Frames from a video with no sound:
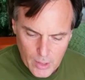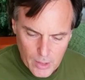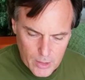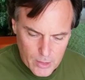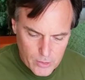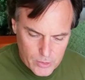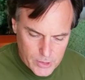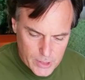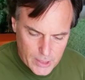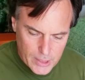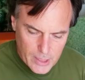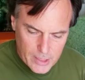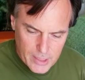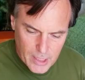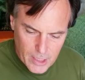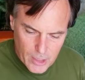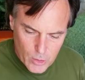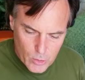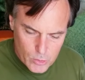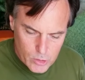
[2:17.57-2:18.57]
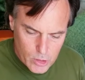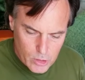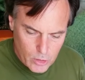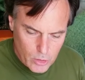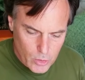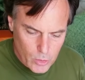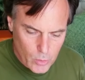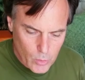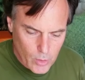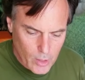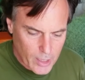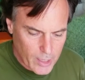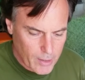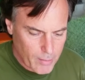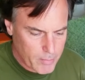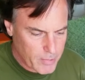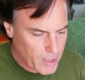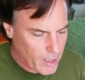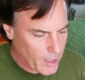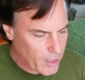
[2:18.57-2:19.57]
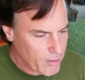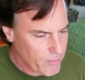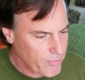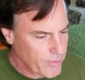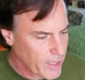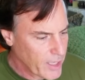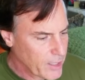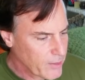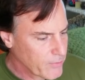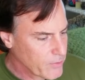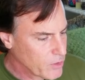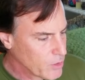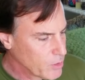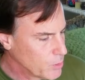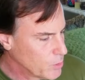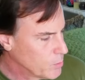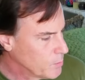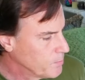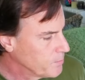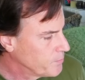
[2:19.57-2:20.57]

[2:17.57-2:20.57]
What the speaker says: you'll see that they use glue. I am not a fan of glue.